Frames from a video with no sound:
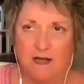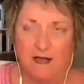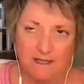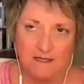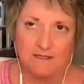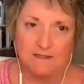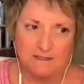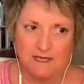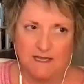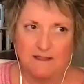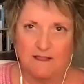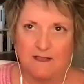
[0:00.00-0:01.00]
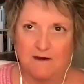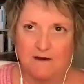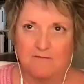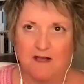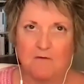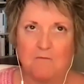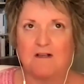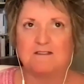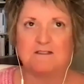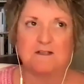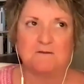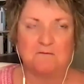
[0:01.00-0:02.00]
I can say that if I
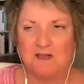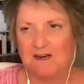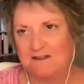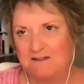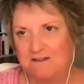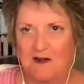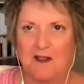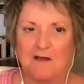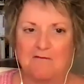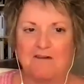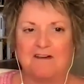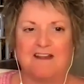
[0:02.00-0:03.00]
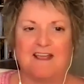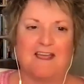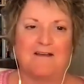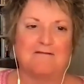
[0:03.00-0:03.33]
wasn't meditating every day,